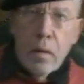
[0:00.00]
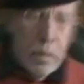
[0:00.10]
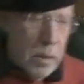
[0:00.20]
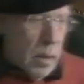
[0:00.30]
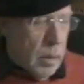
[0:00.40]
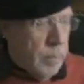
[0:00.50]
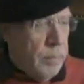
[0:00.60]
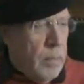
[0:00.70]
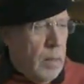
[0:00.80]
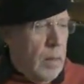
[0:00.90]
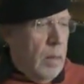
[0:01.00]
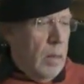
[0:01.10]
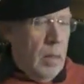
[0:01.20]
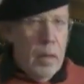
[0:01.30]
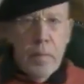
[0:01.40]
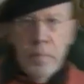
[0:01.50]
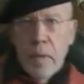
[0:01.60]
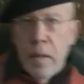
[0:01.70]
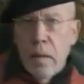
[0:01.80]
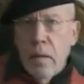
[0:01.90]
Good day. I'm
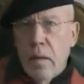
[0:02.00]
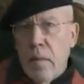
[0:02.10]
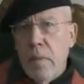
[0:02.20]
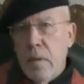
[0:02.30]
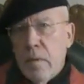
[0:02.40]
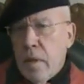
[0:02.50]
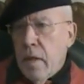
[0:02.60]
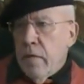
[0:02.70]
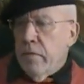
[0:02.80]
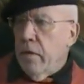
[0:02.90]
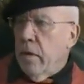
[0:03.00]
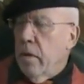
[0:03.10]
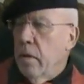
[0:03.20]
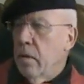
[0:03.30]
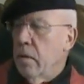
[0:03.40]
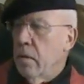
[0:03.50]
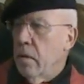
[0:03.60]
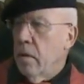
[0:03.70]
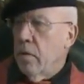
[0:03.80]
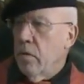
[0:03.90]
here in Latvia,
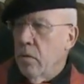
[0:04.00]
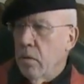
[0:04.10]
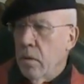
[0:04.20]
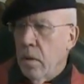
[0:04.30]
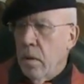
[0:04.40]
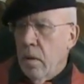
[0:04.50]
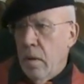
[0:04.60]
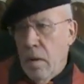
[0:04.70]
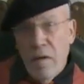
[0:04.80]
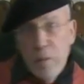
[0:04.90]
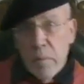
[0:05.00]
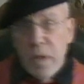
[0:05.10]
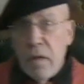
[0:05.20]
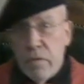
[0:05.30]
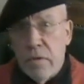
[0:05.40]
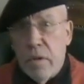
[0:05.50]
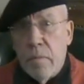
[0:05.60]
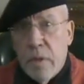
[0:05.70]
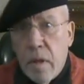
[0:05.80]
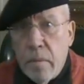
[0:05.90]
and I thought I'd be meaning for
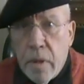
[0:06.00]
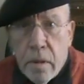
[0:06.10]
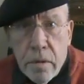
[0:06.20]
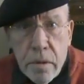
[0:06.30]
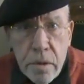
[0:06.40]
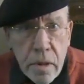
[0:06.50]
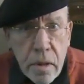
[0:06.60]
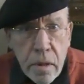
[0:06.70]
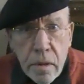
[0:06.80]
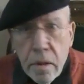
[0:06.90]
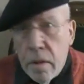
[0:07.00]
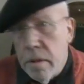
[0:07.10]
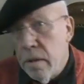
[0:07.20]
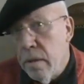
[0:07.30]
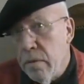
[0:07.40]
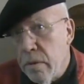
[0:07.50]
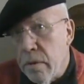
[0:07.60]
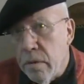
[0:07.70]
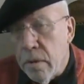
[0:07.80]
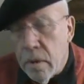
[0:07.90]
some time now to share an idea
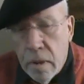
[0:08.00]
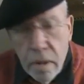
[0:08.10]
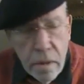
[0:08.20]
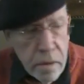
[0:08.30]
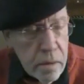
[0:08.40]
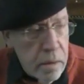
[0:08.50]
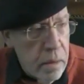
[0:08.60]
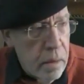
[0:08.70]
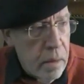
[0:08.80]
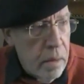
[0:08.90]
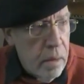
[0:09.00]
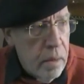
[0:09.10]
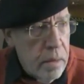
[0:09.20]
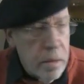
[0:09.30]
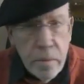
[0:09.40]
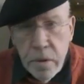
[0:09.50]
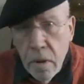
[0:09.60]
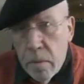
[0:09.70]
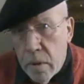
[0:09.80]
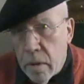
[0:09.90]
with you that I had some
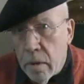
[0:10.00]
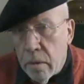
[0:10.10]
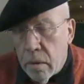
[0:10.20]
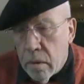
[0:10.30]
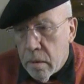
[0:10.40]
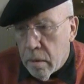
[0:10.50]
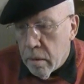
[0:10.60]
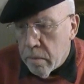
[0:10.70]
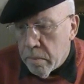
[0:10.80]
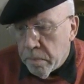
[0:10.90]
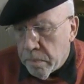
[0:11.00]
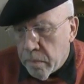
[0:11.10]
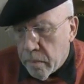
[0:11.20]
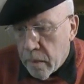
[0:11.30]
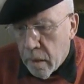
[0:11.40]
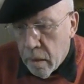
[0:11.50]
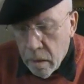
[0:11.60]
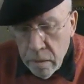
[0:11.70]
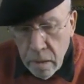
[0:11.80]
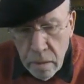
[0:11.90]
time ago. And
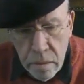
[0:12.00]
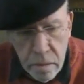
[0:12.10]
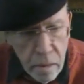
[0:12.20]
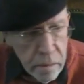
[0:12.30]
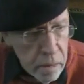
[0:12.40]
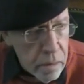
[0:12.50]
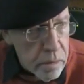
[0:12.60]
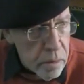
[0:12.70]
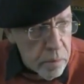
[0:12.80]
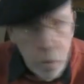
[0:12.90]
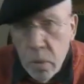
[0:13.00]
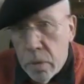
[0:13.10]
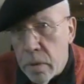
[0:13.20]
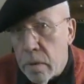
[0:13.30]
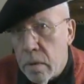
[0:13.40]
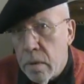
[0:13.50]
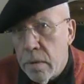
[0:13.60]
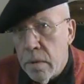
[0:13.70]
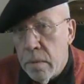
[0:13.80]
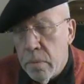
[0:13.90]
I think it's an important
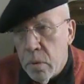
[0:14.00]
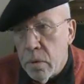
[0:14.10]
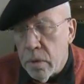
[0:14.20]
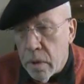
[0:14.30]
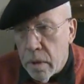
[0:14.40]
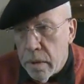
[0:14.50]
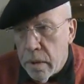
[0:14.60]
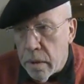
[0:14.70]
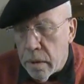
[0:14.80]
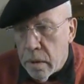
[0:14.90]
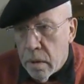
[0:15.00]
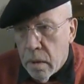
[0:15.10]
idea.